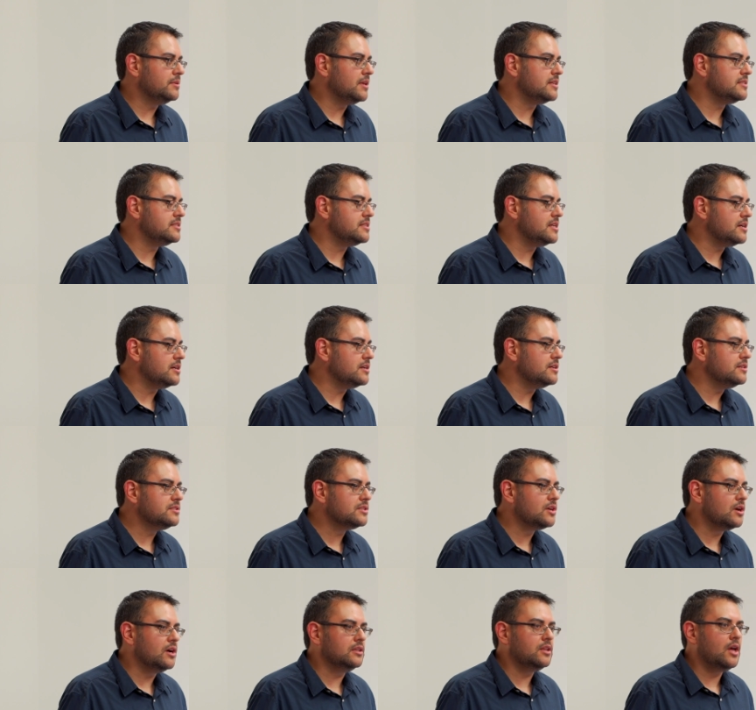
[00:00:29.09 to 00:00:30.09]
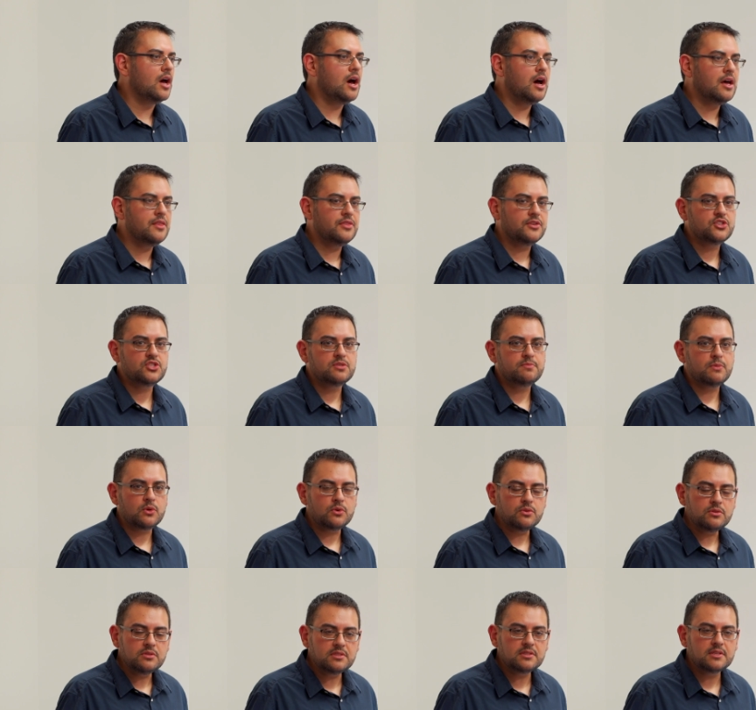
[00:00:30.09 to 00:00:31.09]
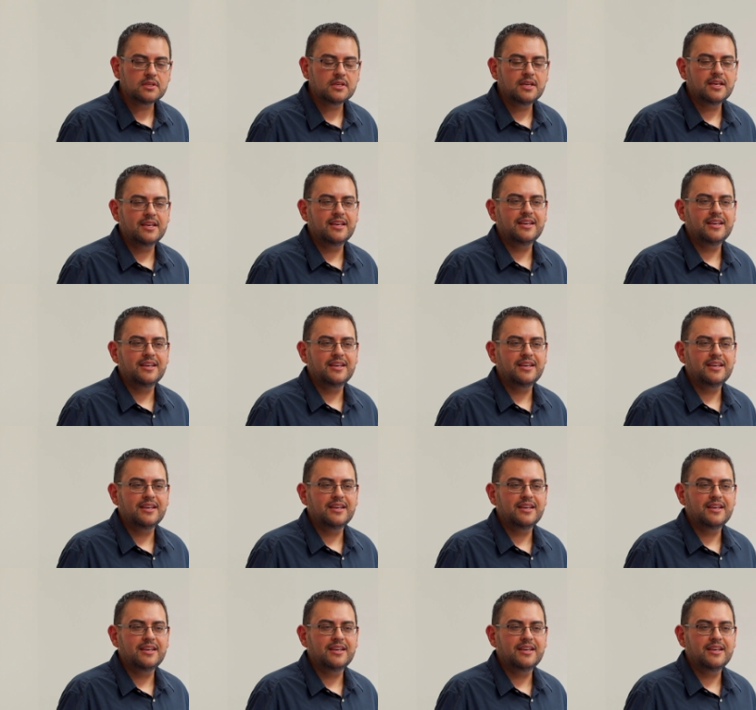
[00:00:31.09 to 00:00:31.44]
plus years called On the Schmooze,